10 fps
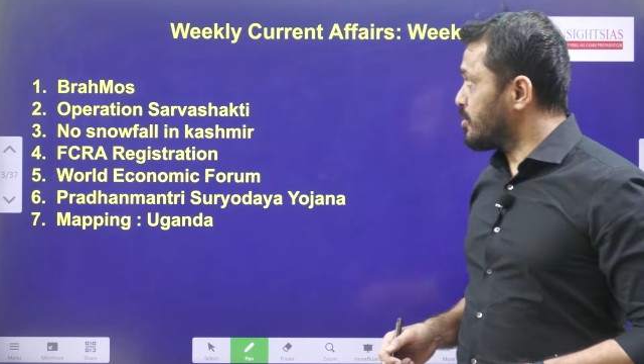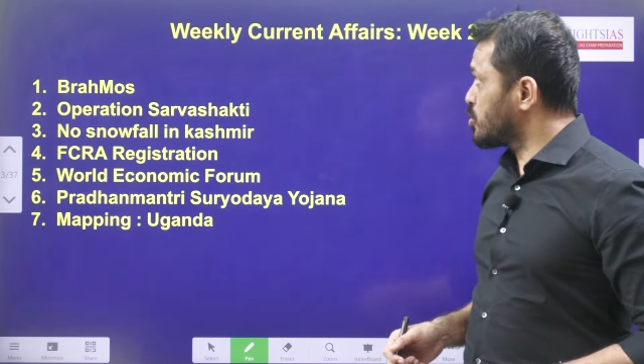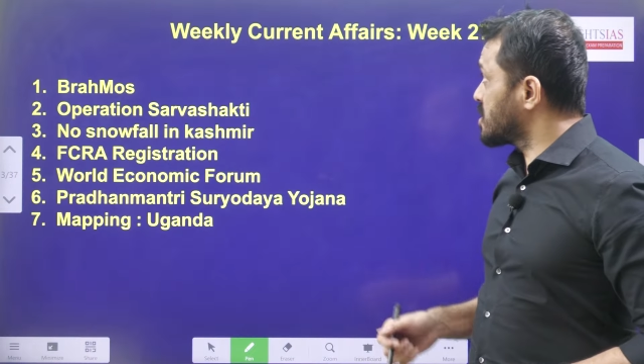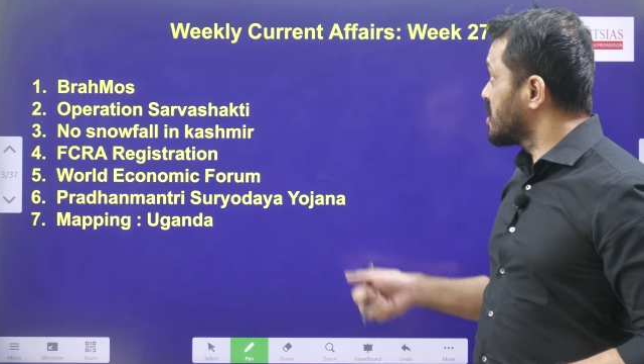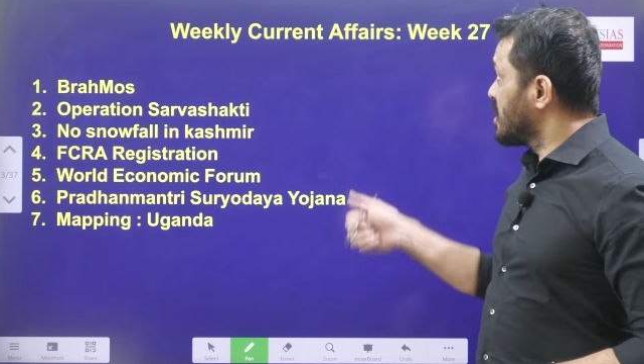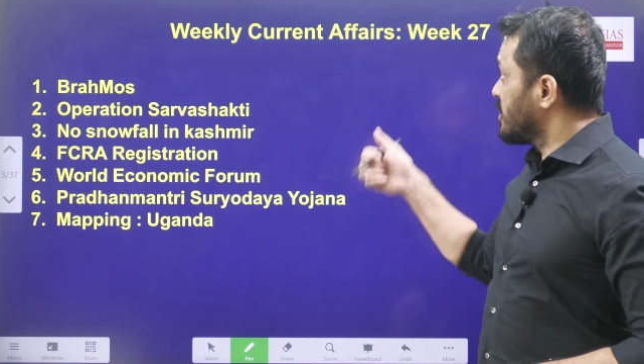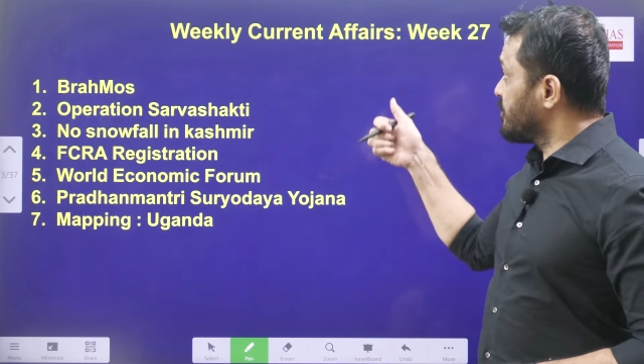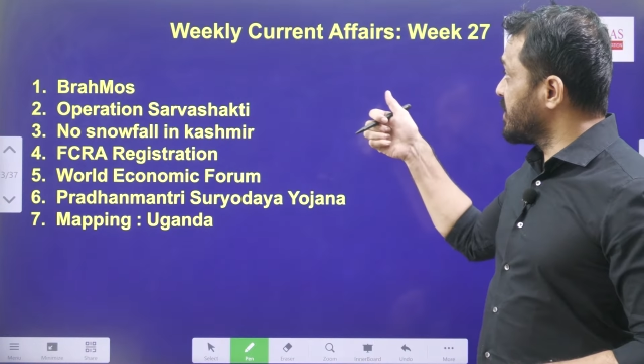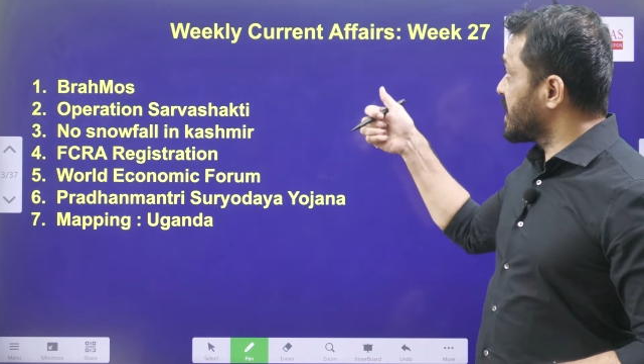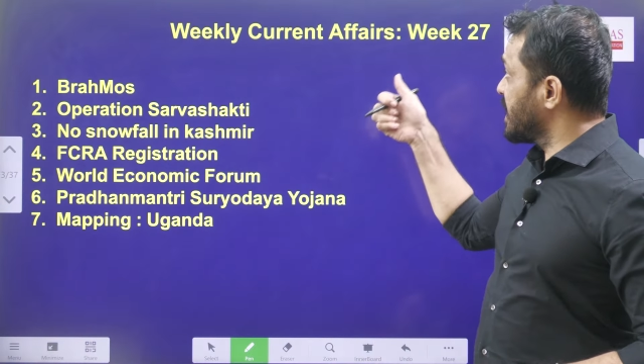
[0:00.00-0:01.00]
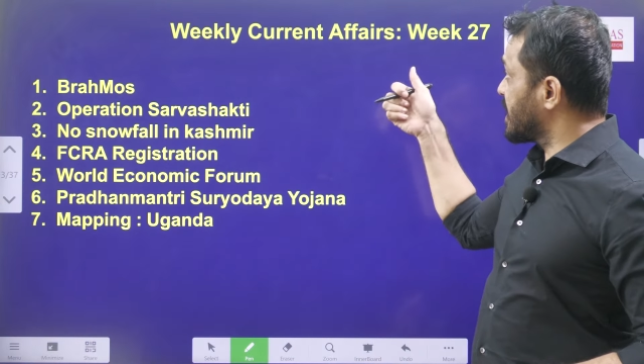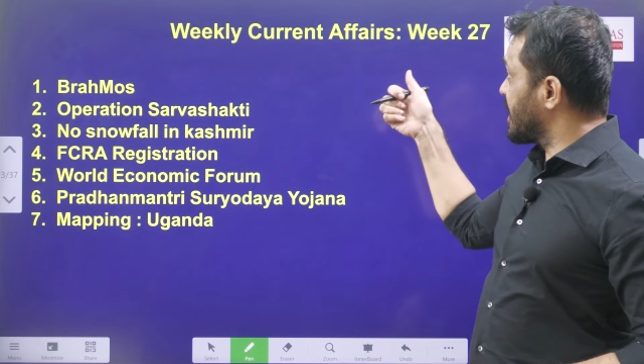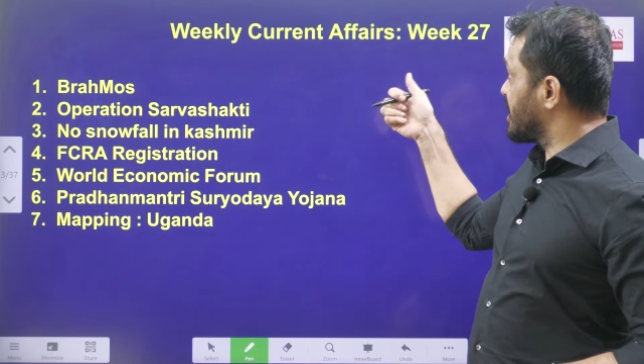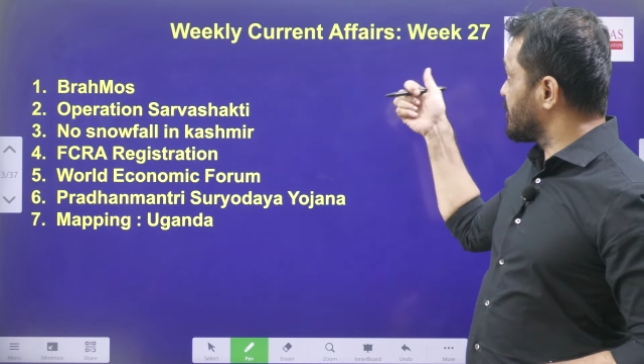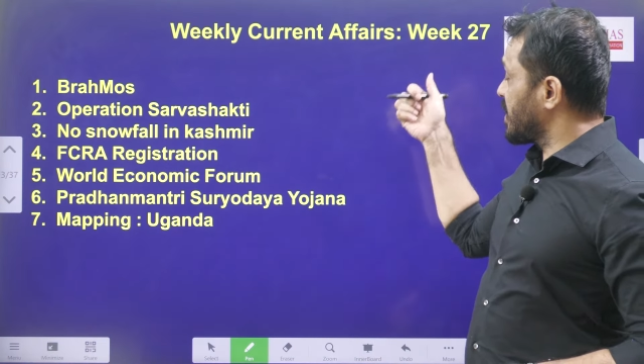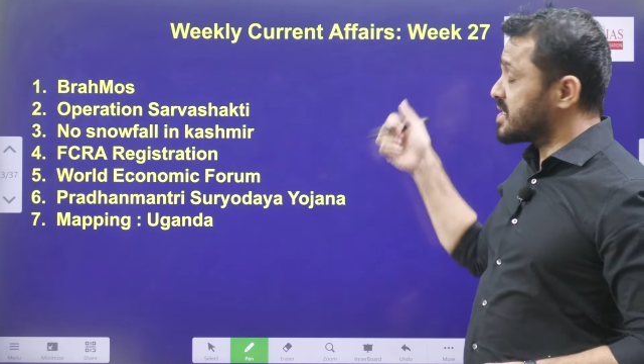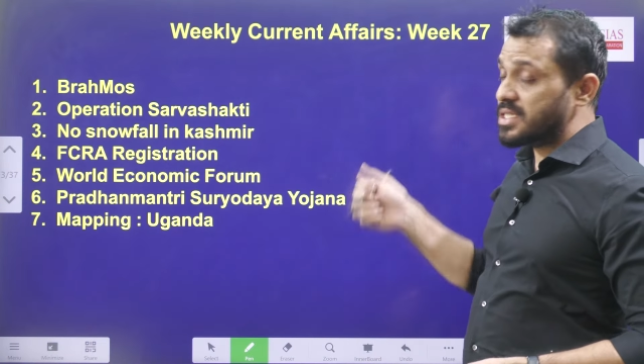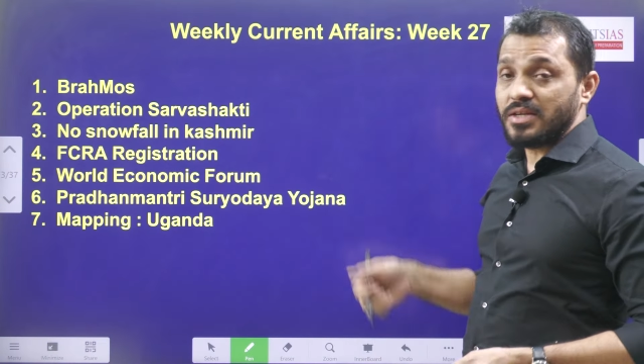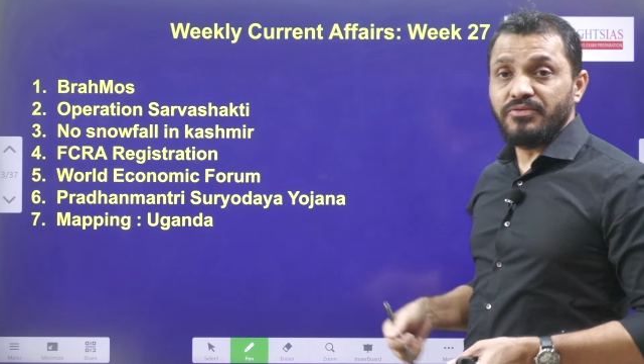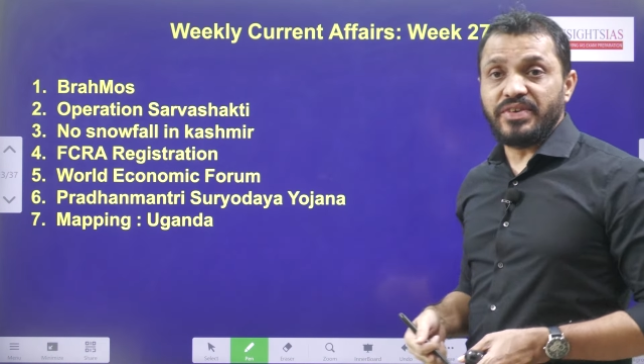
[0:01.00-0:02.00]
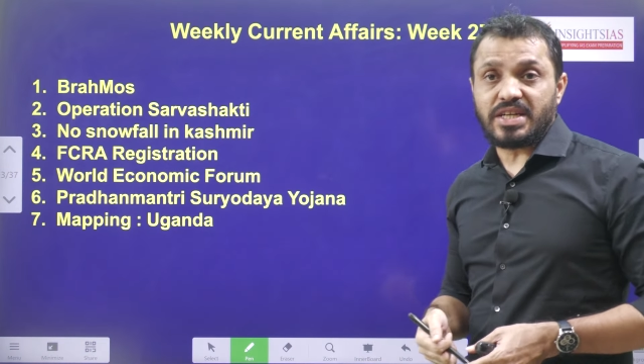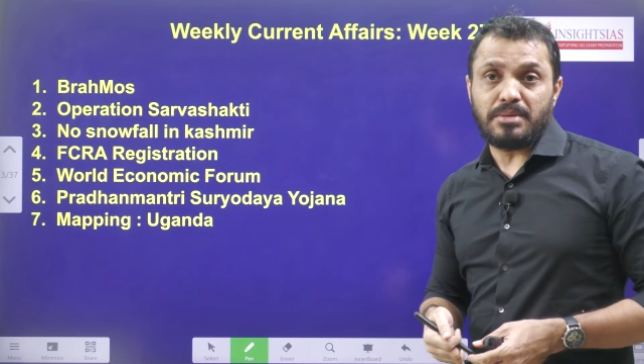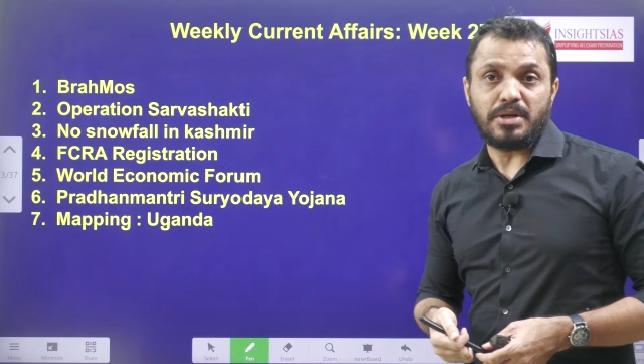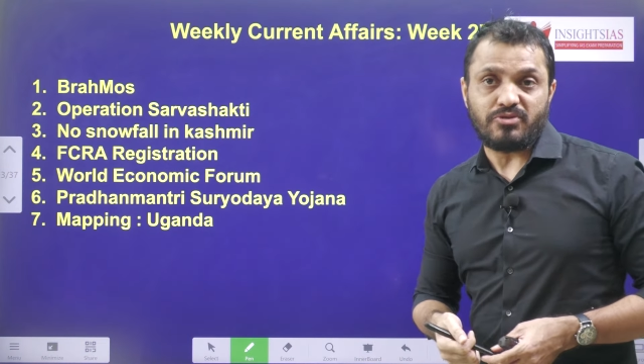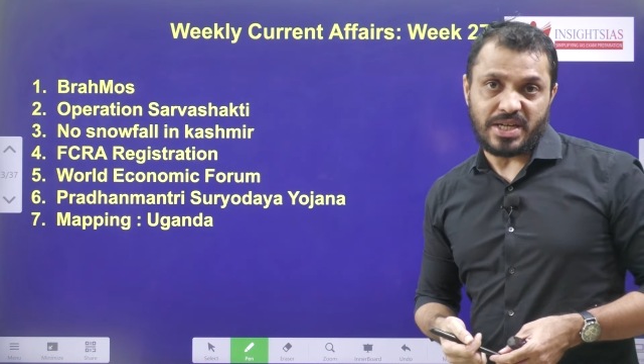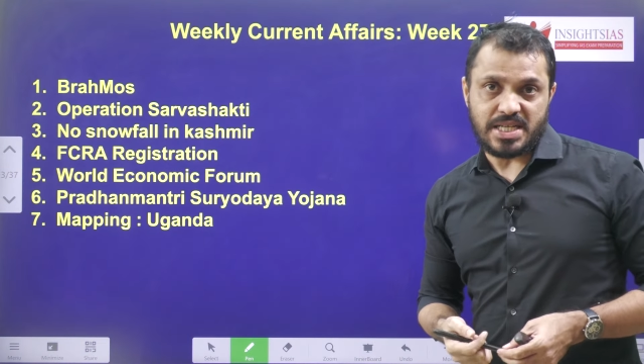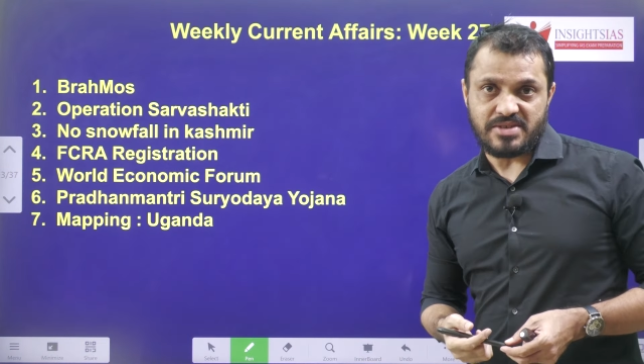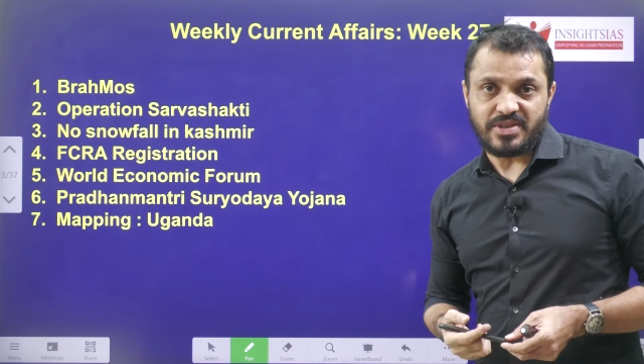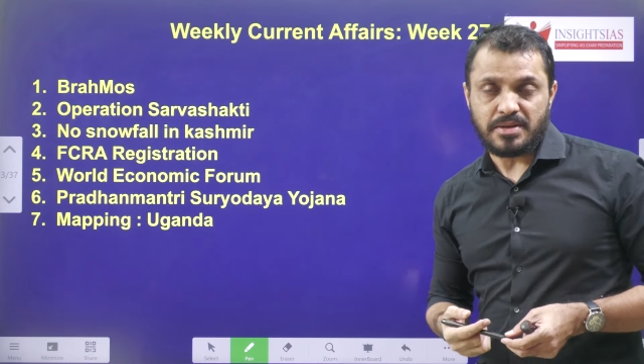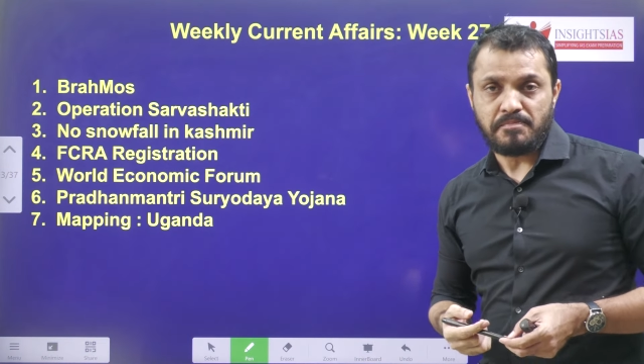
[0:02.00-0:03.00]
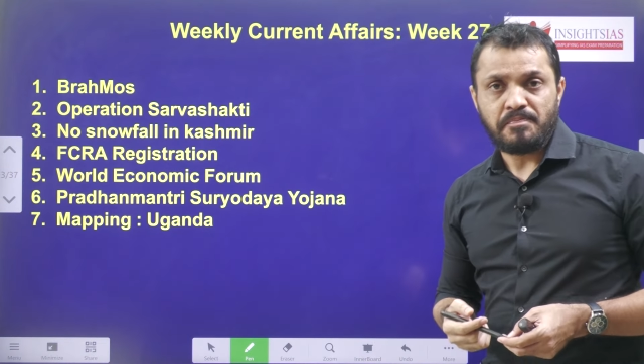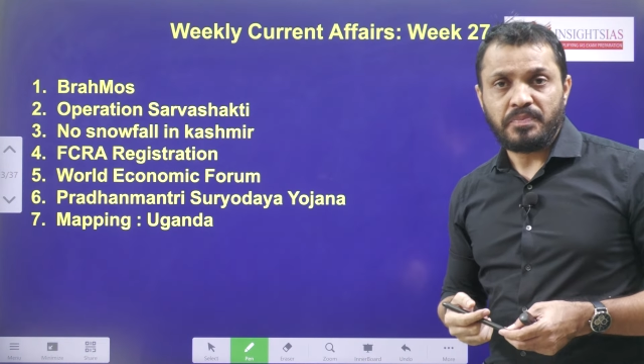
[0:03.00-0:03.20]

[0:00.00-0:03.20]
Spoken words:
about weekly current affairs, week number 27.